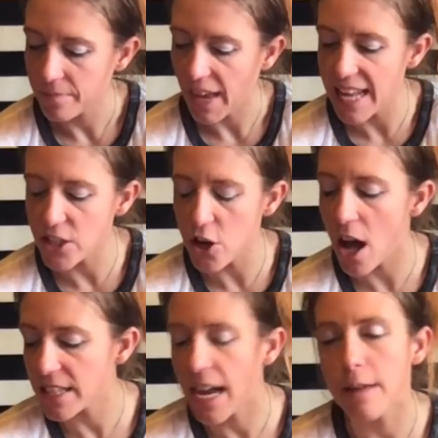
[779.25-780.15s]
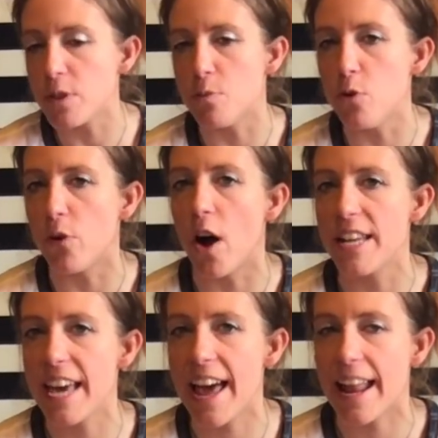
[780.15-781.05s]
It's not time to move
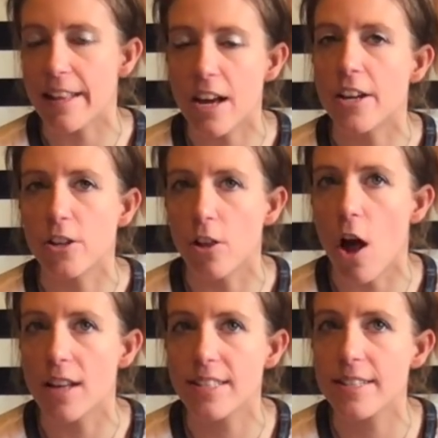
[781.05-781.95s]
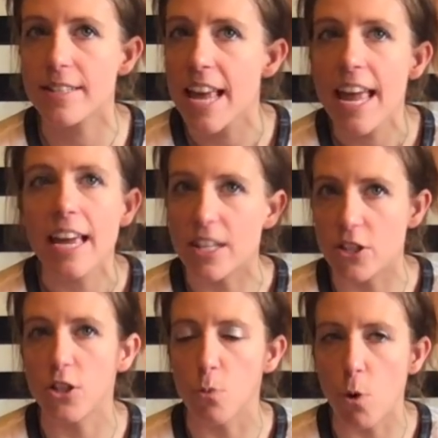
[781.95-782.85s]
on yet and cut your losses, because
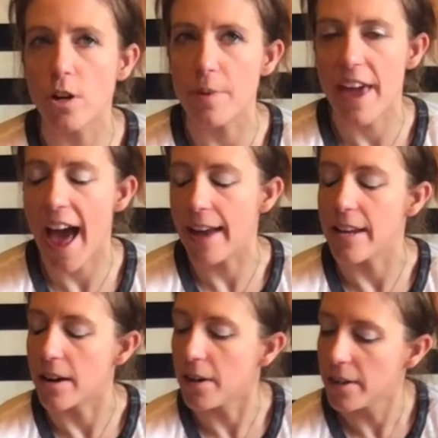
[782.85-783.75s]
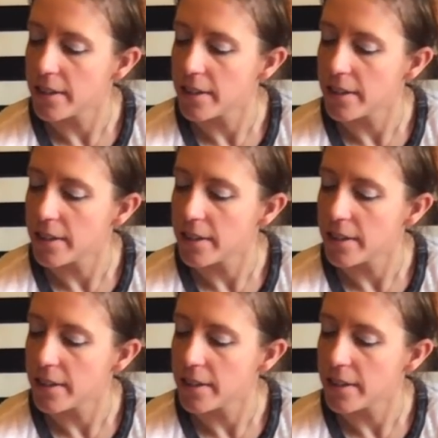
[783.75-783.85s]
there's more to be had here.